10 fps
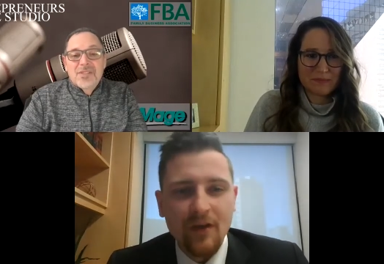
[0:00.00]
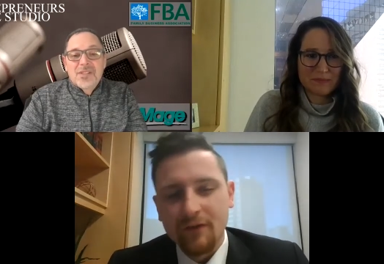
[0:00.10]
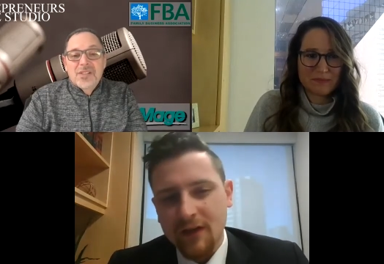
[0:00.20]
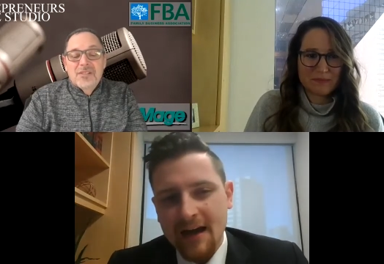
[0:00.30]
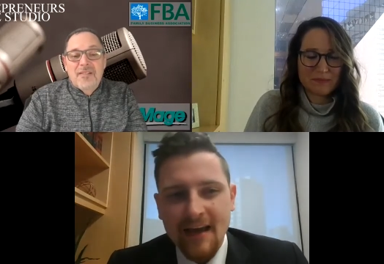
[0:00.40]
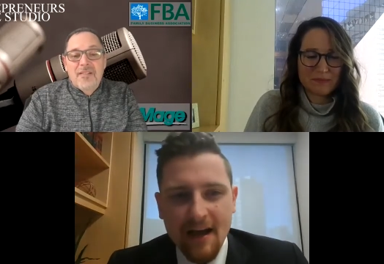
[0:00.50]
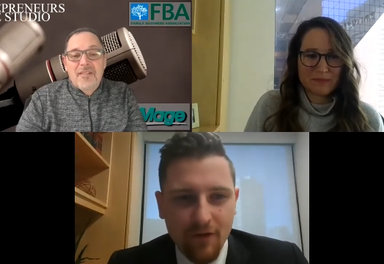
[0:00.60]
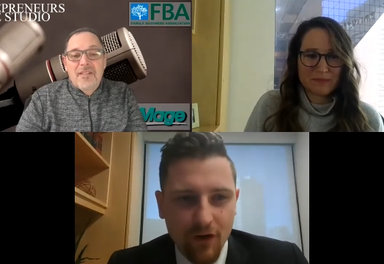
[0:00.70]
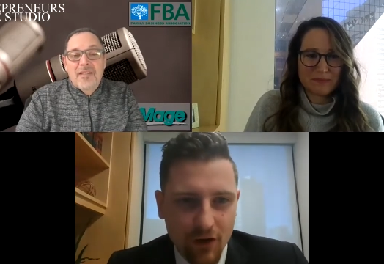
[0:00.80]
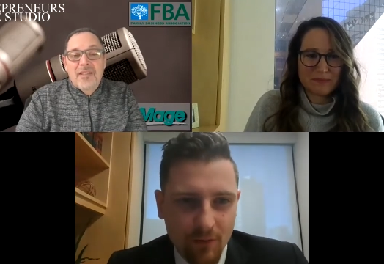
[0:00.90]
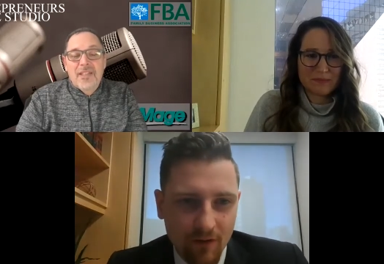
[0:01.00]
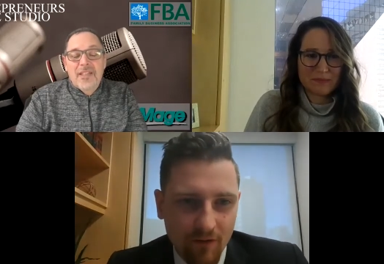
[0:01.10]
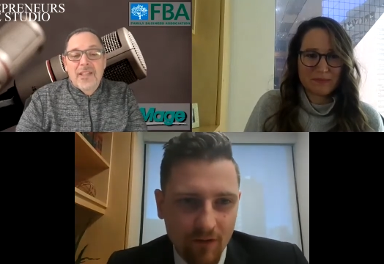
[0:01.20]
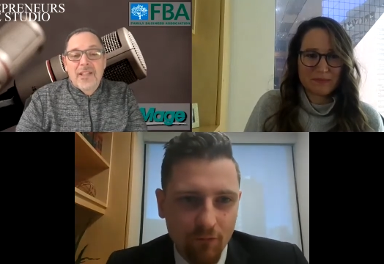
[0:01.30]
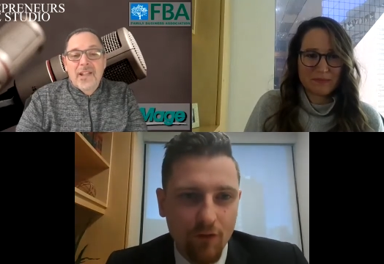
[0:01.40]
Speaker 1: flag that for a human
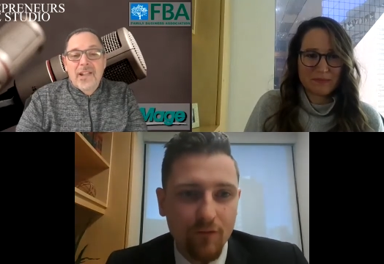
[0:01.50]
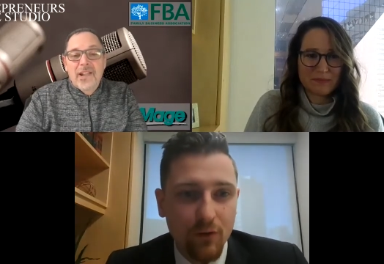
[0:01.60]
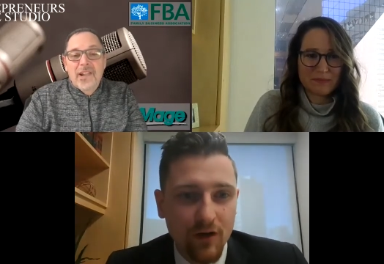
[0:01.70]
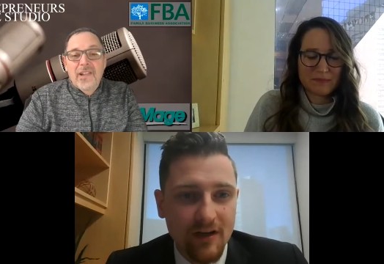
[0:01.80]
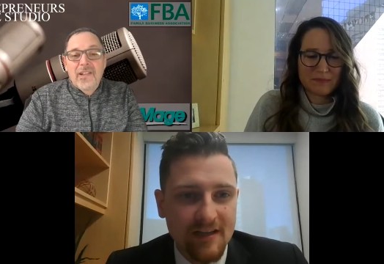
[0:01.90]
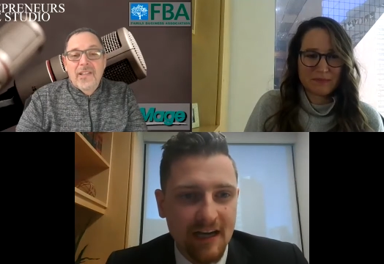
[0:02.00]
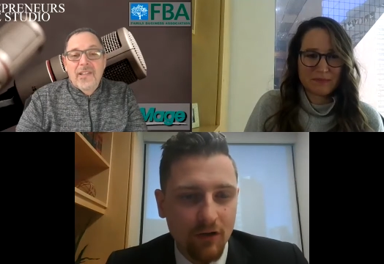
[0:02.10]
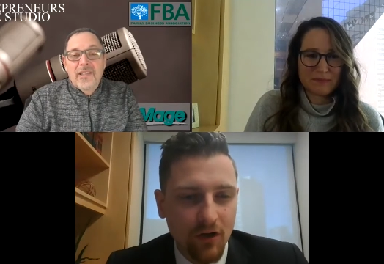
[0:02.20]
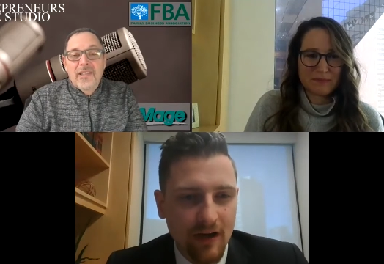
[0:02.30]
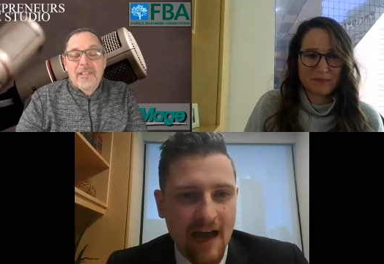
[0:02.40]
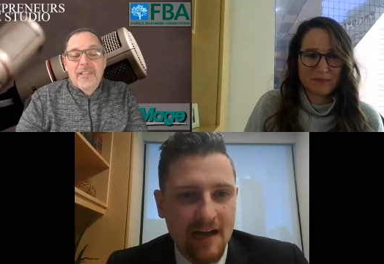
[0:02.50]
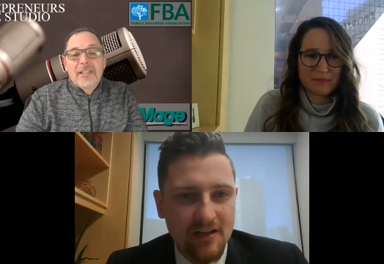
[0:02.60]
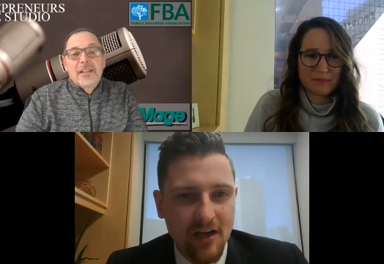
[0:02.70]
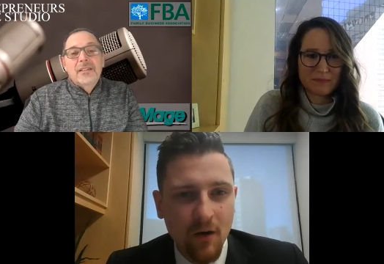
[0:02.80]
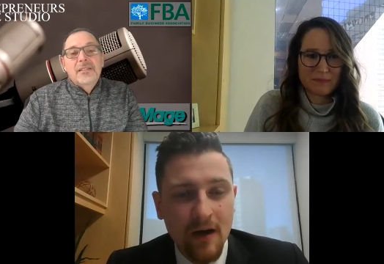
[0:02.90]
re reviewer to take a look at.
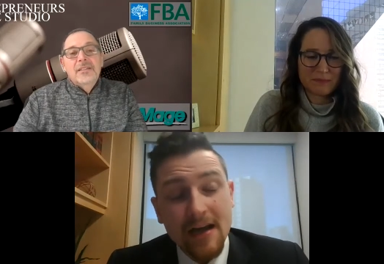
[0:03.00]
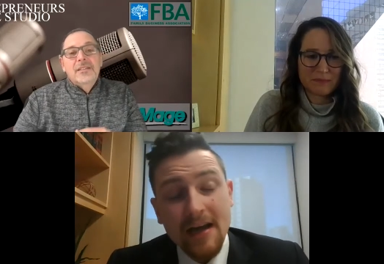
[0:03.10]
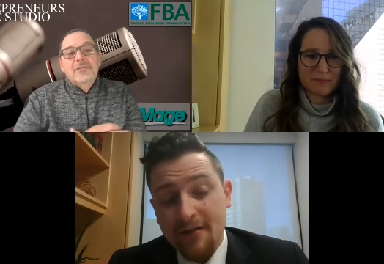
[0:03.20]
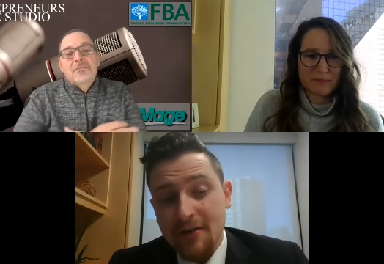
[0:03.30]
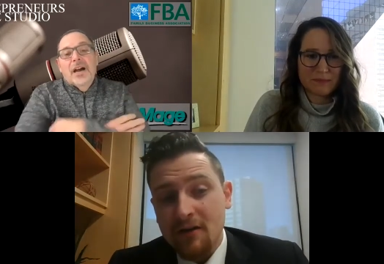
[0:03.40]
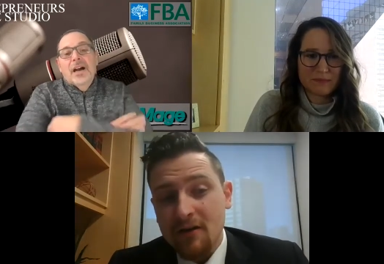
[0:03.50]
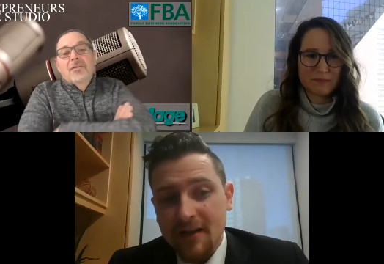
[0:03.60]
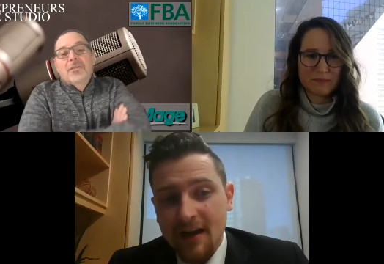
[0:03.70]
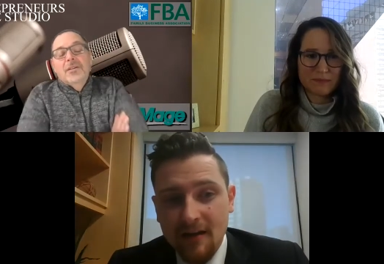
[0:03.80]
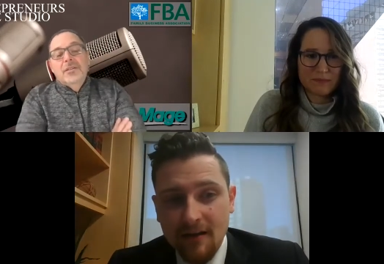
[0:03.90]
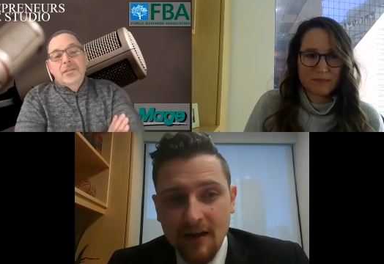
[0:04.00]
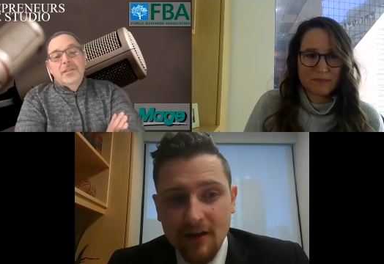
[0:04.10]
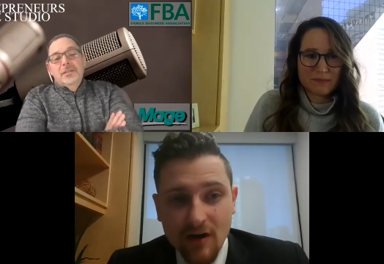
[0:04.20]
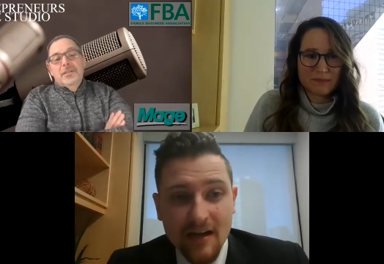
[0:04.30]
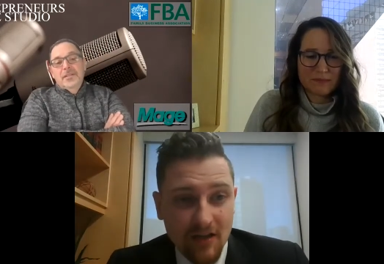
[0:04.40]
So in theory, they they
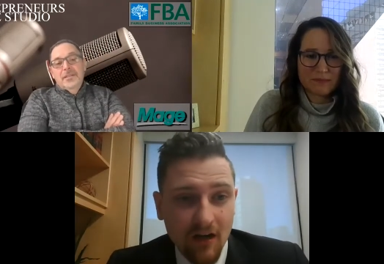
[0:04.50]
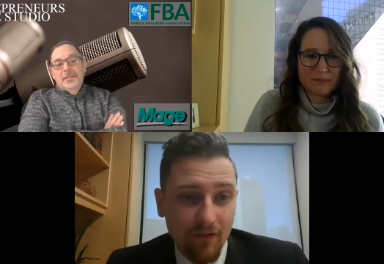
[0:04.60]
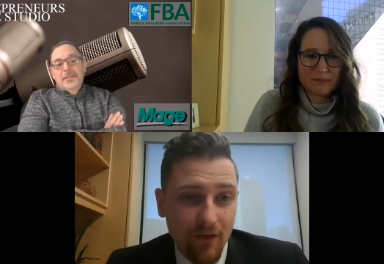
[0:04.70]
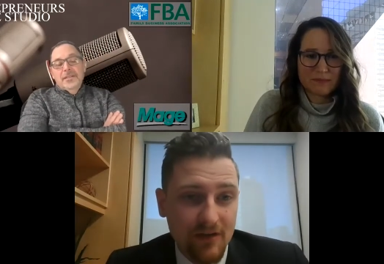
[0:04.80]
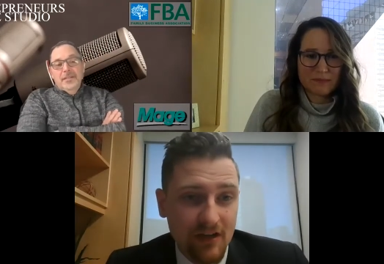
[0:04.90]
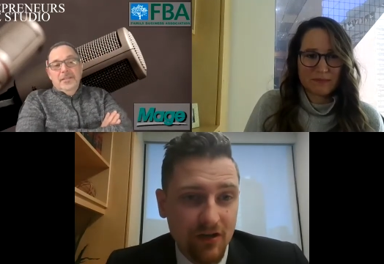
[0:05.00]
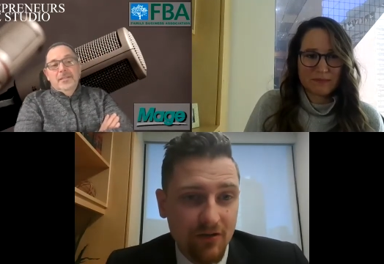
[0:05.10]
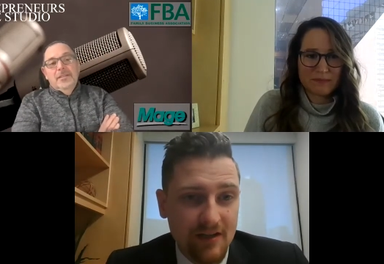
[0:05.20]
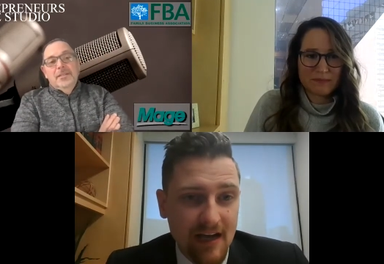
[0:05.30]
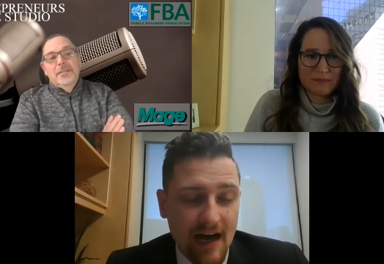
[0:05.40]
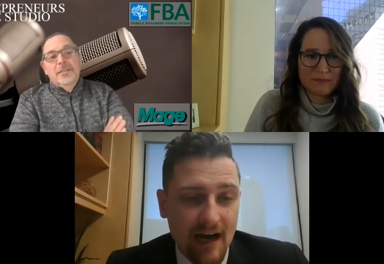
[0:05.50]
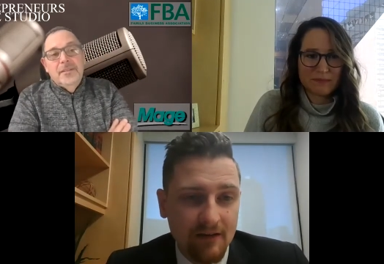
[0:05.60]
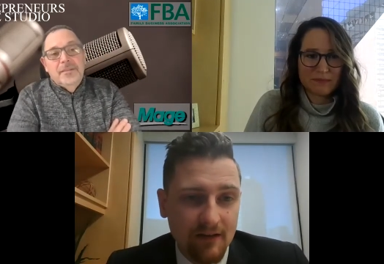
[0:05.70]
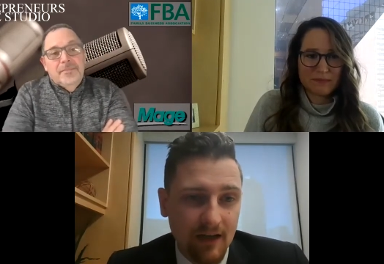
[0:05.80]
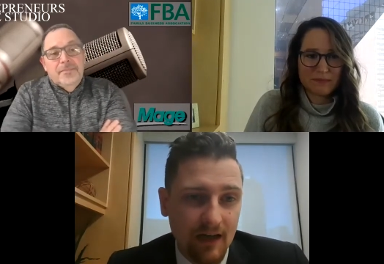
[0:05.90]
addressed all of those issues. Yeah,
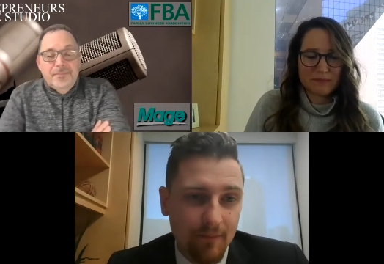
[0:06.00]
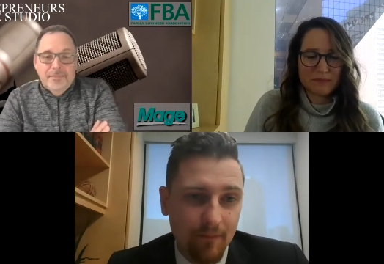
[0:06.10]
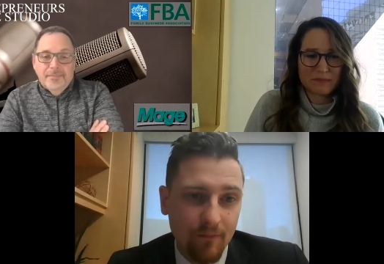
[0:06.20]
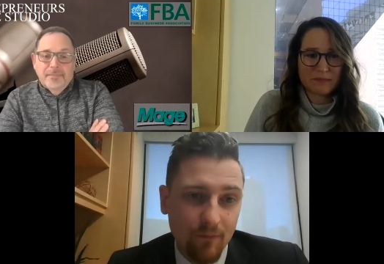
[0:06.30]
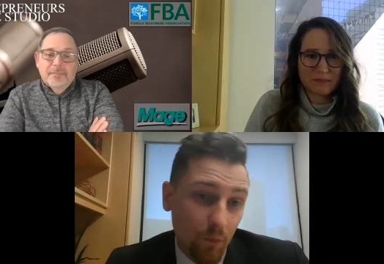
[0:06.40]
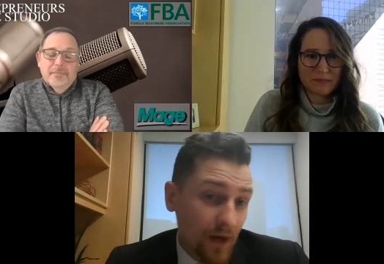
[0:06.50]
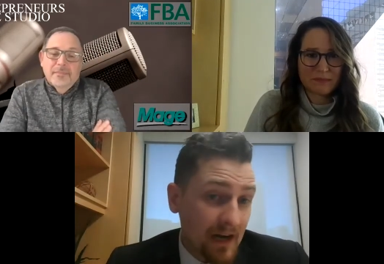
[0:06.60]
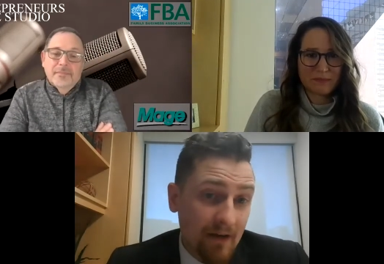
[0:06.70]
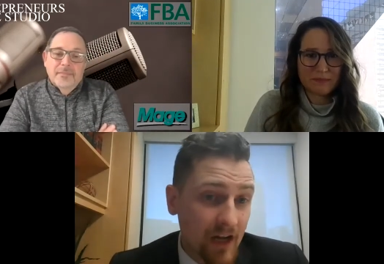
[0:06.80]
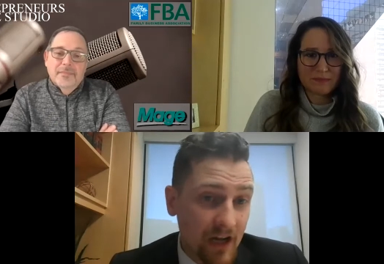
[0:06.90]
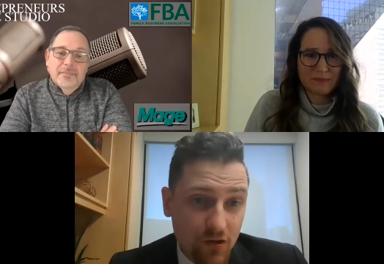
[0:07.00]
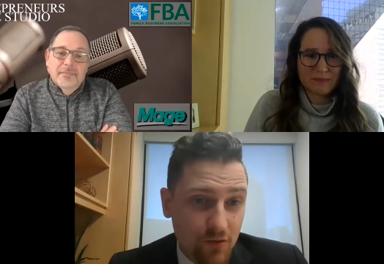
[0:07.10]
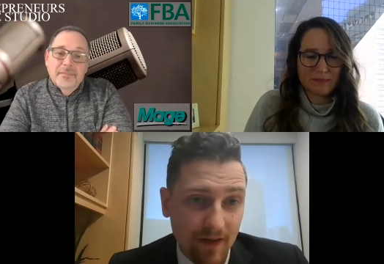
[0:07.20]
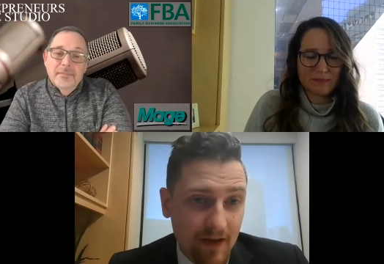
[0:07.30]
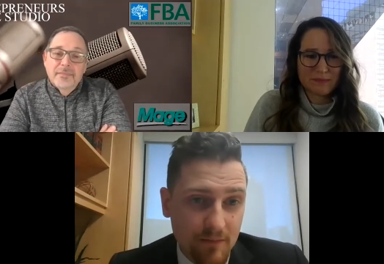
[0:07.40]
um, we didn't have any issues with it.